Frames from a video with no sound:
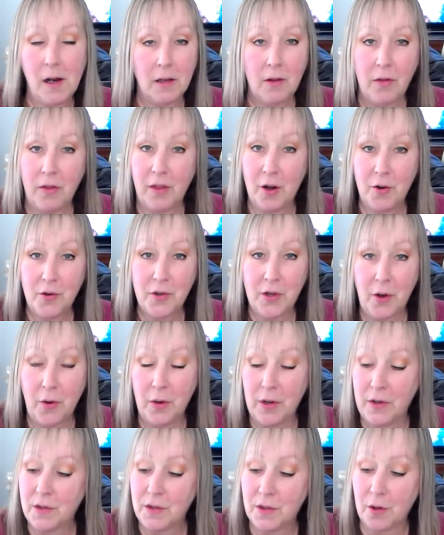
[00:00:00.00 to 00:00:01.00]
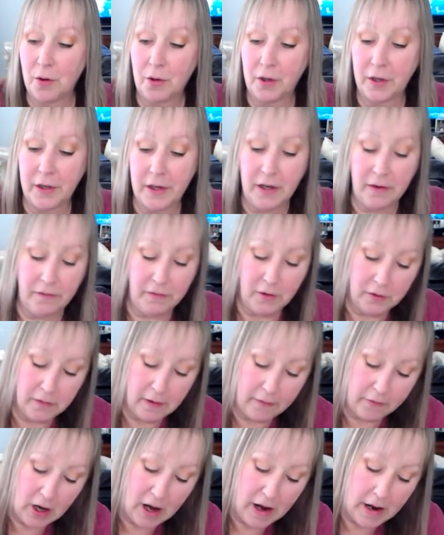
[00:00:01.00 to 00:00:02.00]
Their dough is so good. If you've
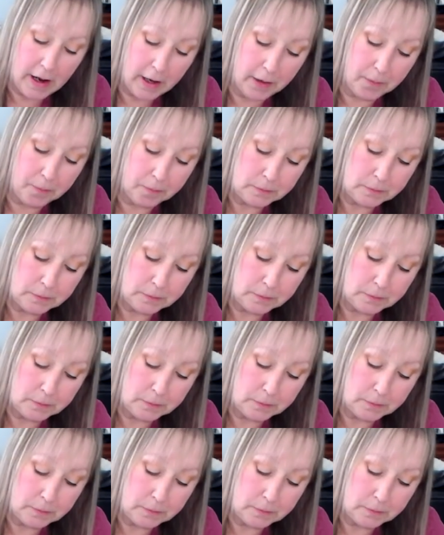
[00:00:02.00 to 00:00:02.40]
ever had